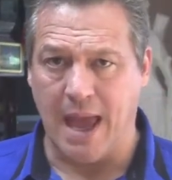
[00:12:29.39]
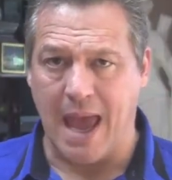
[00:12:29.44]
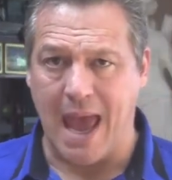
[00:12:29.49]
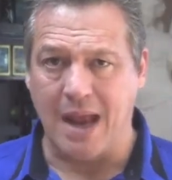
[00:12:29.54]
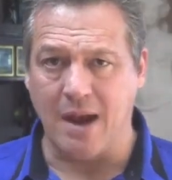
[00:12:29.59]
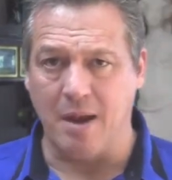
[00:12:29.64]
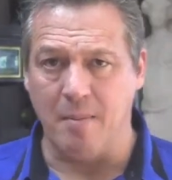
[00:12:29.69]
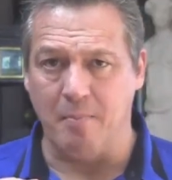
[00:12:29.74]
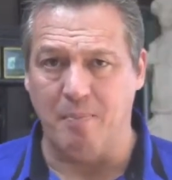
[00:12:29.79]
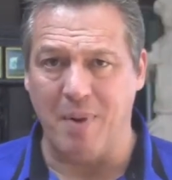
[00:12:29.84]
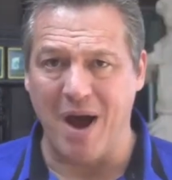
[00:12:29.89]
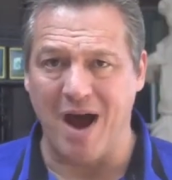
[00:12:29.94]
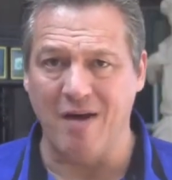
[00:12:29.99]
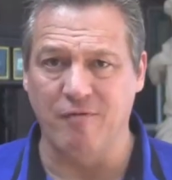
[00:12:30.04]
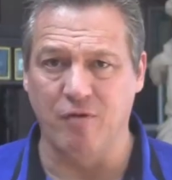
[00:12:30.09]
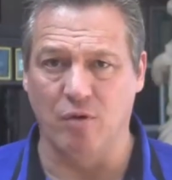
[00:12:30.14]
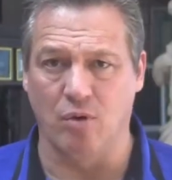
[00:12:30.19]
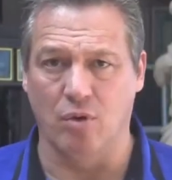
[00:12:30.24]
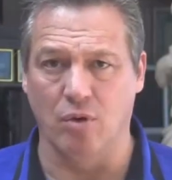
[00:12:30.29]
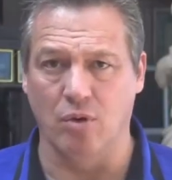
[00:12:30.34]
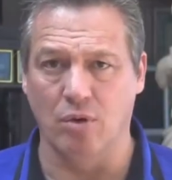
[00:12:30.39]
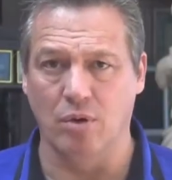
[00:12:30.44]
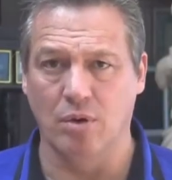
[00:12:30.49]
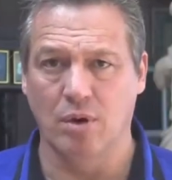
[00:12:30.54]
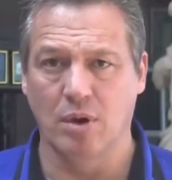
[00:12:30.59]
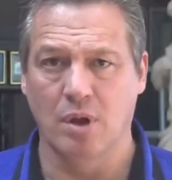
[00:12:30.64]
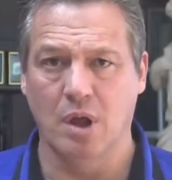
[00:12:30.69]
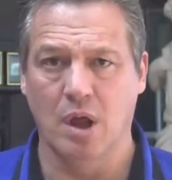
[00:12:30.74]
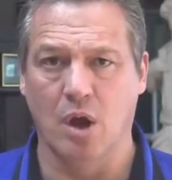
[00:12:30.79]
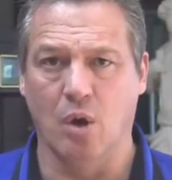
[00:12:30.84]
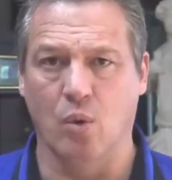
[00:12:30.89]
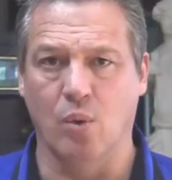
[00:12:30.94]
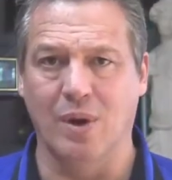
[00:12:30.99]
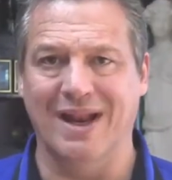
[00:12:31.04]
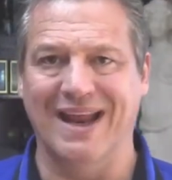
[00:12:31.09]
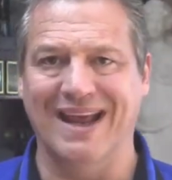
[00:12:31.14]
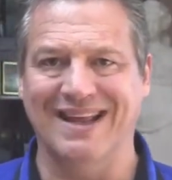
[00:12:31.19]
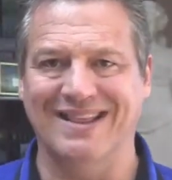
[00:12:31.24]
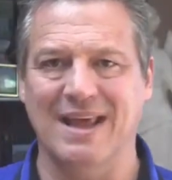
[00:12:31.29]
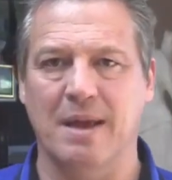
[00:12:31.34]
And above all, we
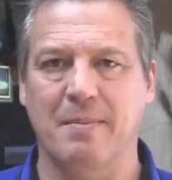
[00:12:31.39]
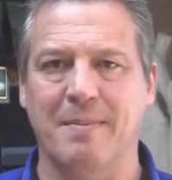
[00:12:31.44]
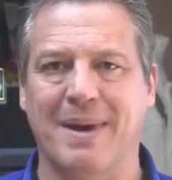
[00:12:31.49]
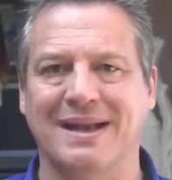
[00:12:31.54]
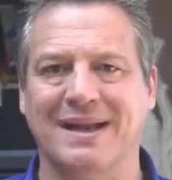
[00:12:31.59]
let them